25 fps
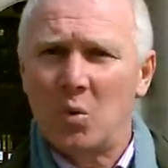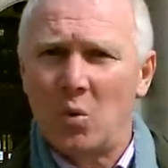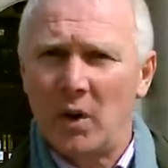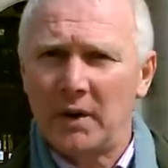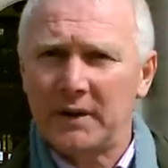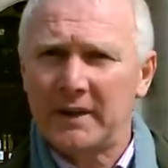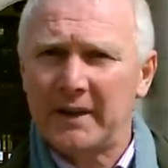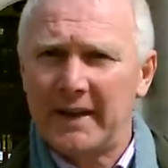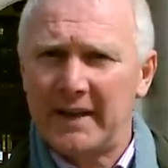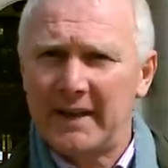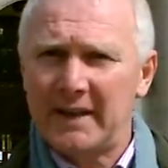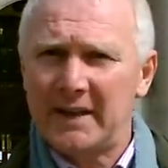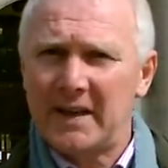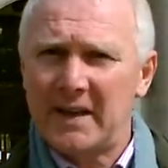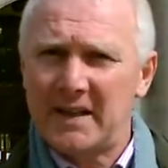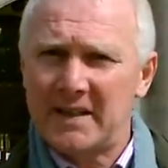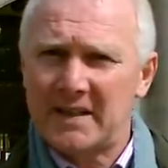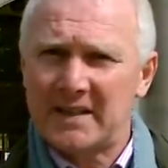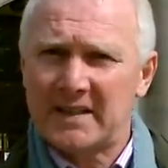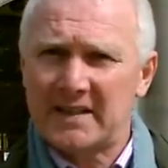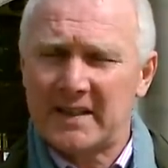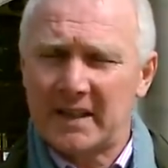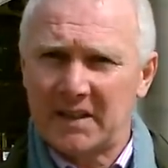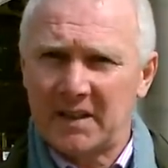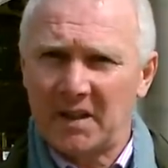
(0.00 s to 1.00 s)
what it
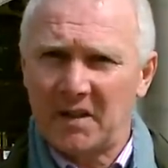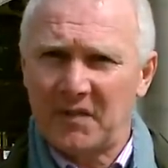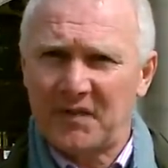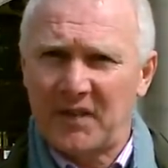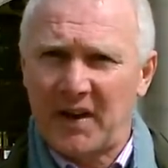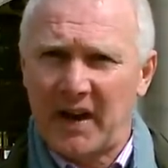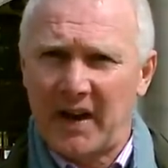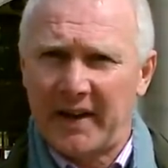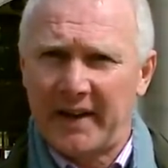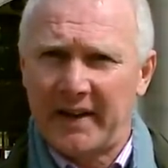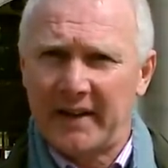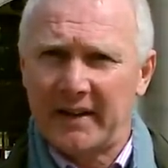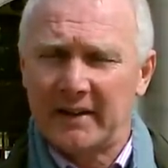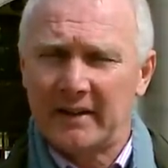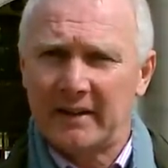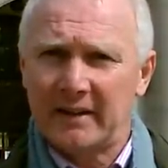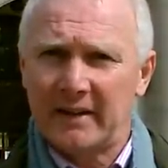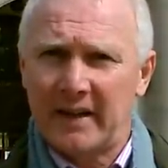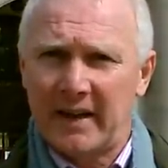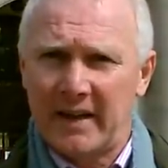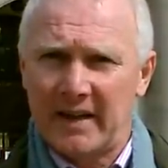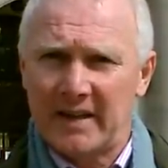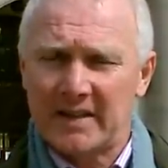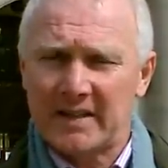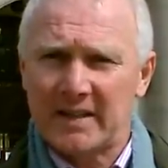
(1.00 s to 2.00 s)
is signifying
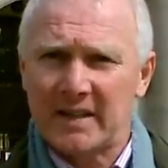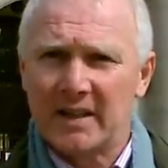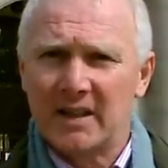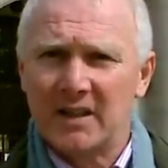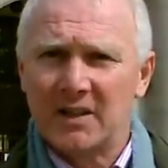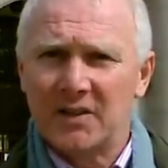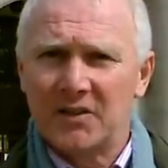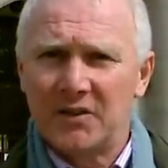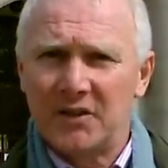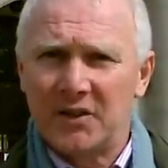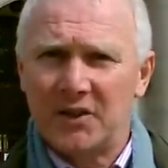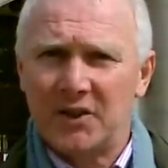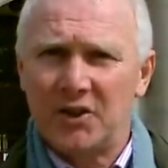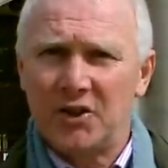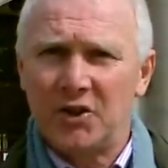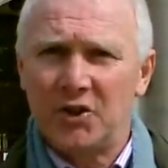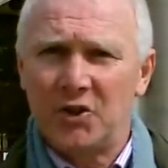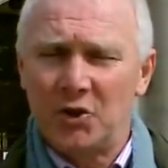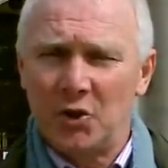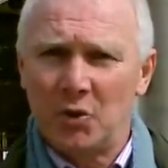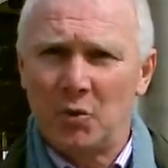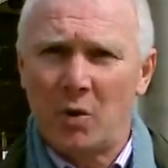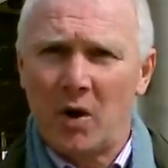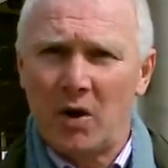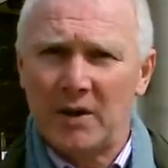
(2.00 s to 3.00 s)
is that
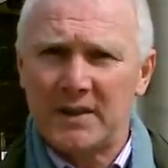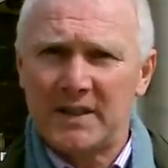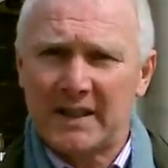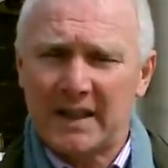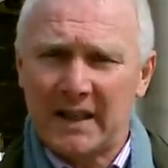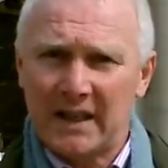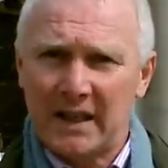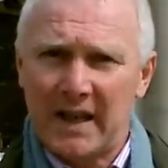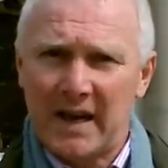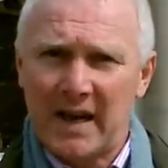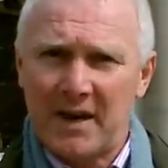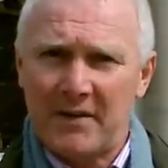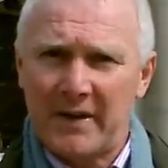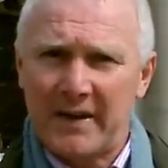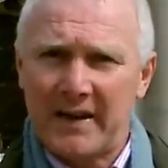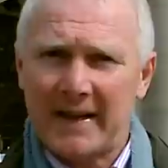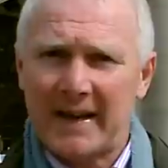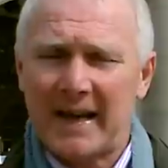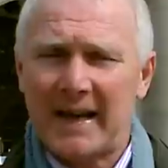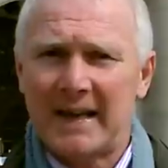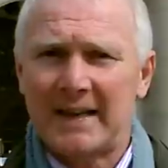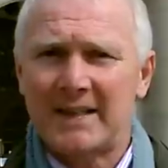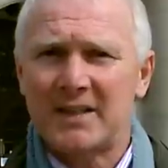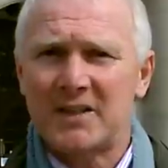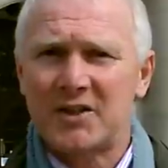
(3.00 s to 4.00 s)
you are declaring
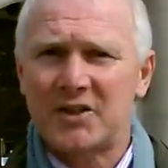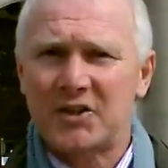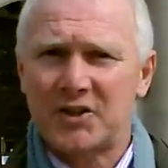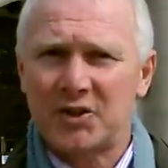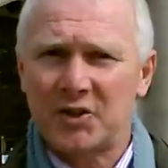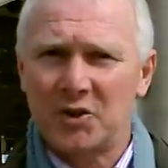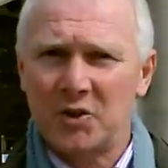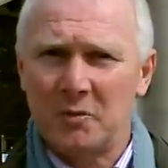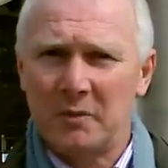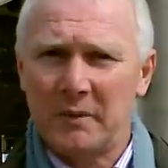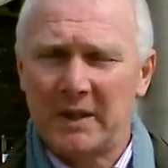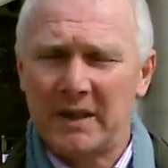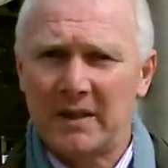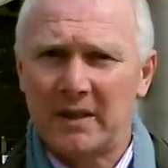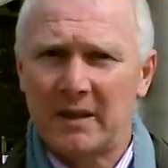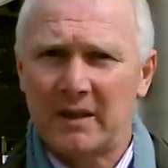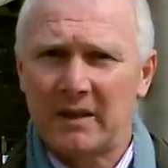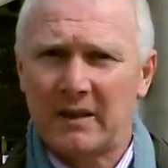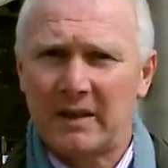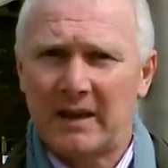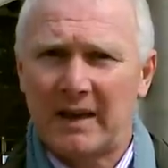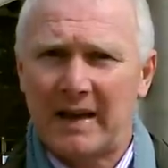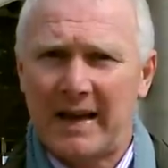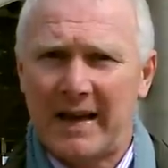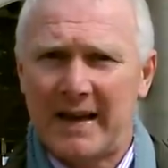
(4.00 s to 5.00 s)
and assuming
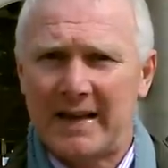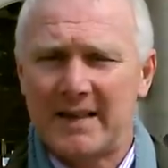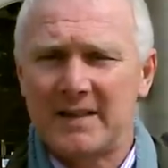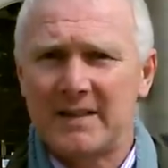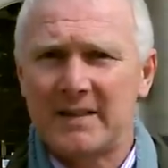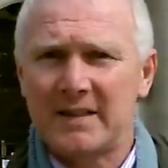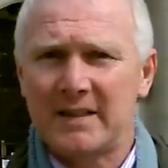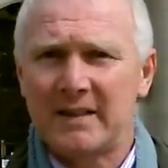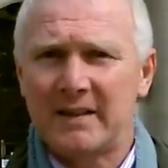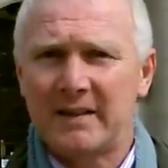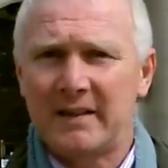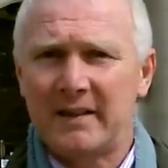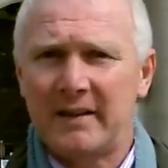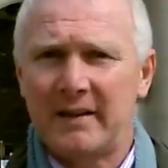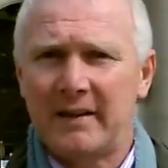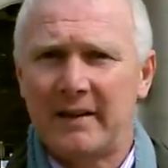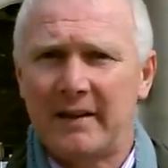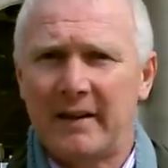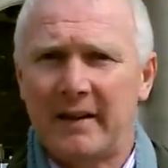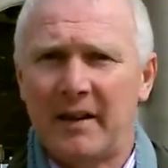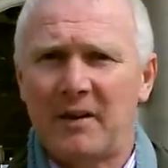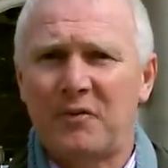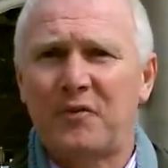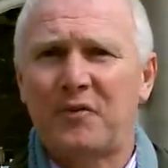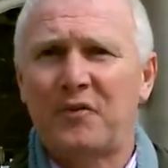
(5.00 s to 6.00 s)
and
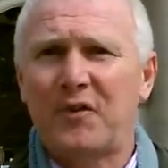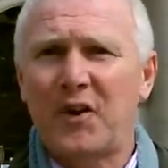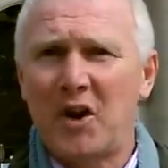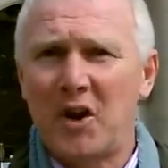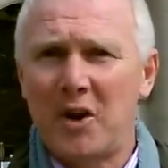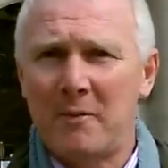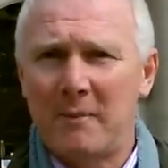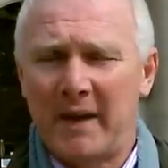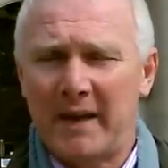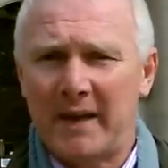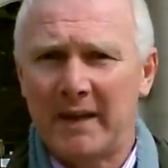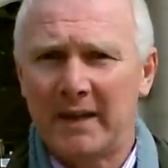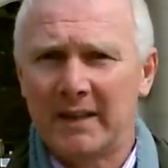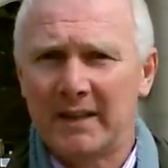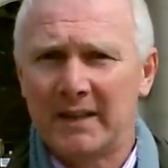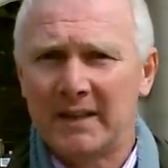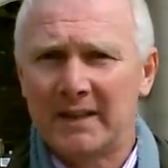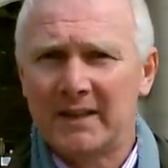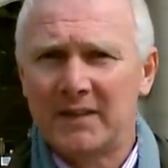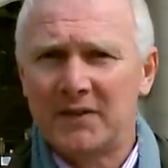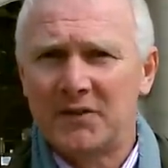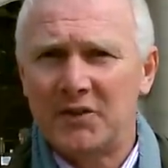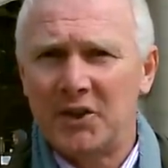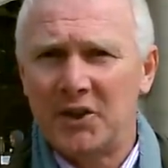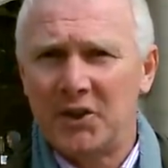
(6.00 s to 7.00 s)
affirming
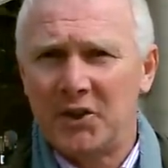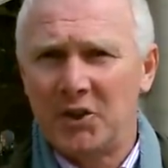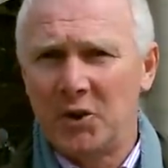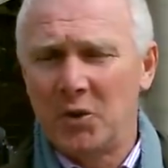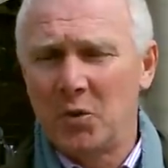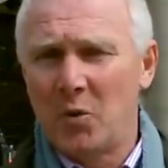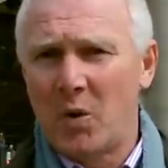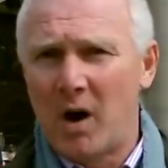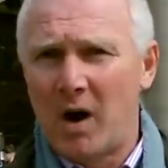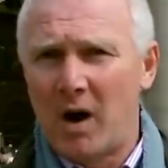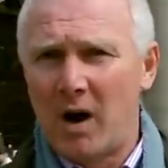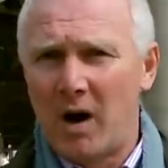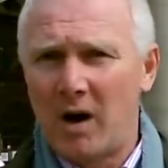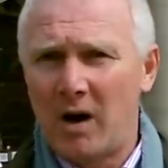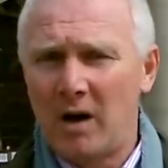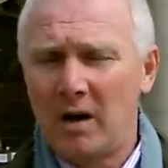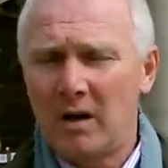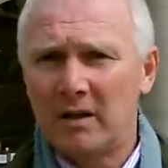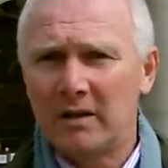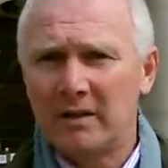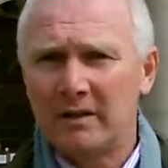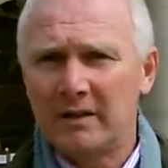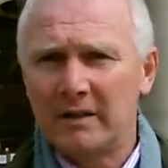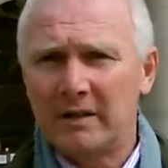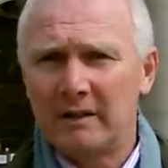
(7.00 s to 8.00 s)
that you
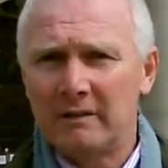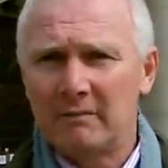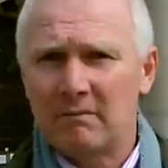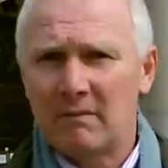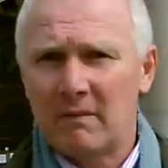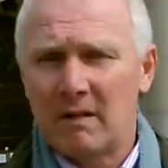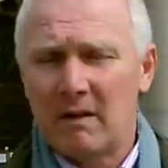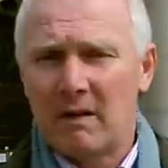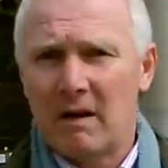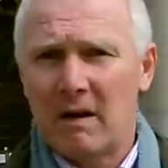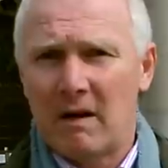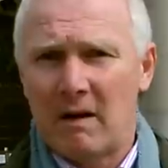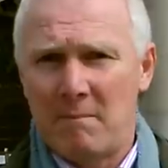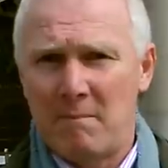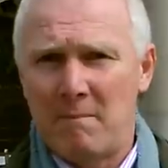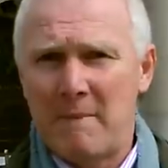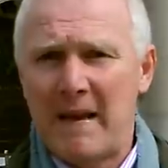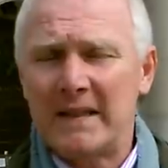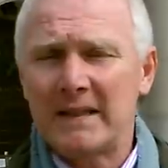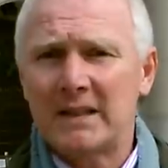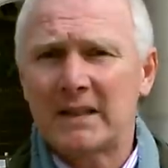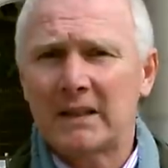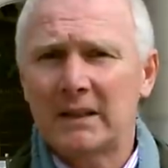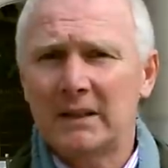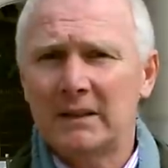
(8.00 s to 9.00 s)
are a
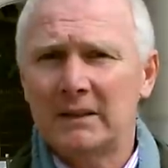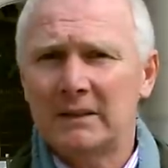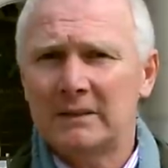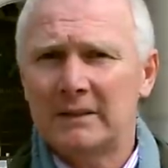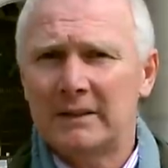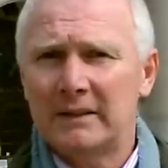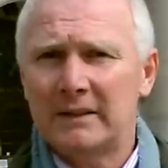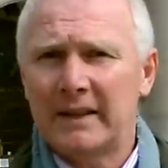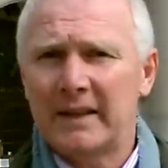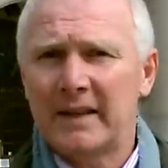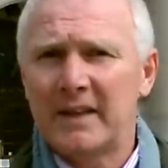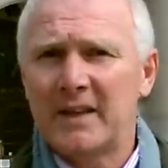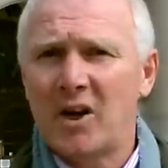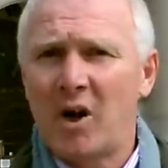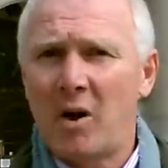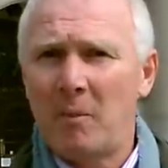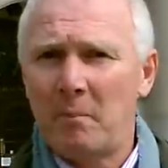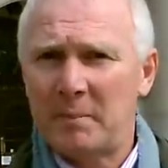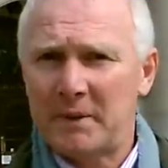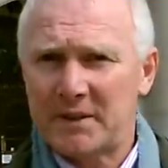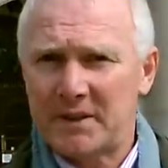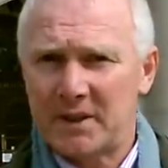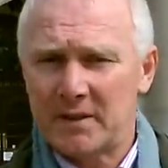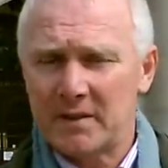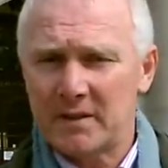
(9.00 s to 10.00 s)
mental
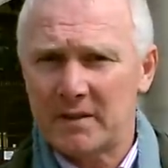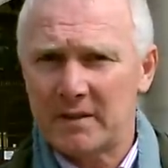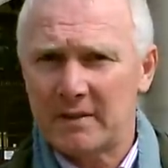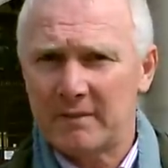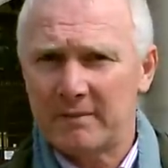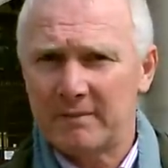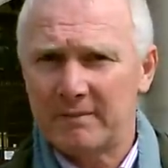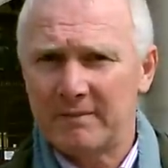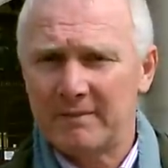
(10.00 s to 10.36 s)
incompetent,